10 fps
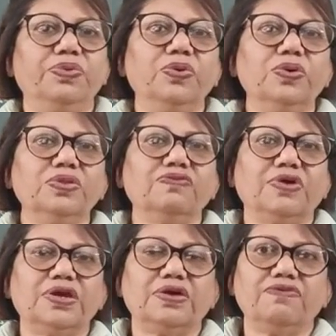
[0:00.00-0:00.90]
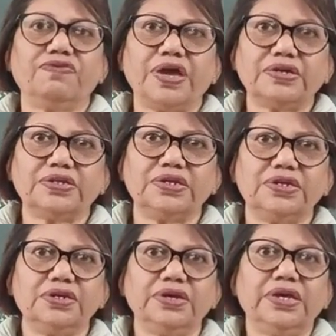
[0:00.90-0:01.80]
both were
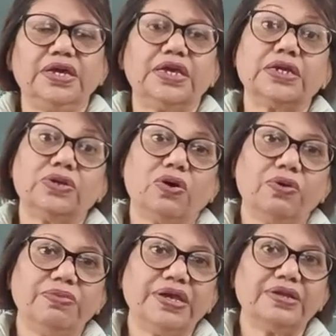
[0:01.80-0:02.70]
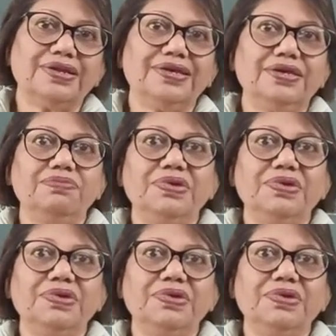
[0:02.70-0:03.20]
affected economically,